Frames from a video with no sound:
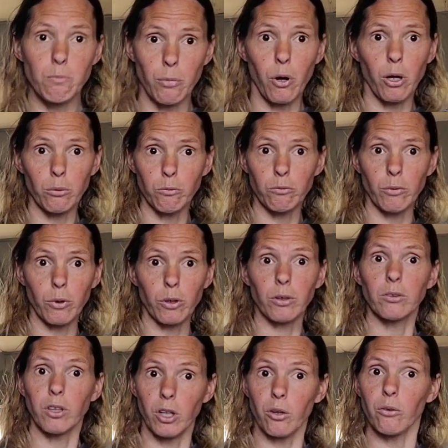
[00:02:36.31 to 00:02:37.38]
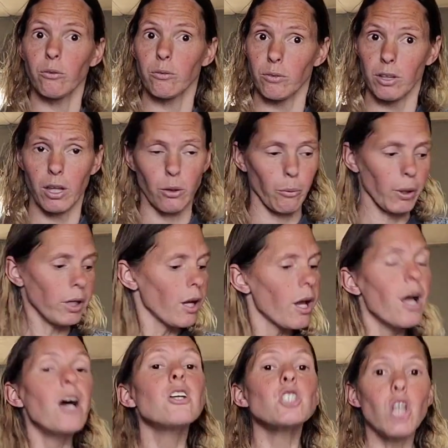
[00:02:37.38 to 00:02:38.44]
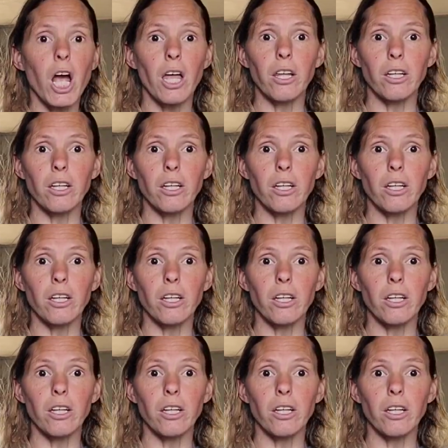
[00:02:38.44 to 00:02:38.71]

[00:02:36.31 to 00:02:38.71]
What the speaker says: Pardon for, the other word, trial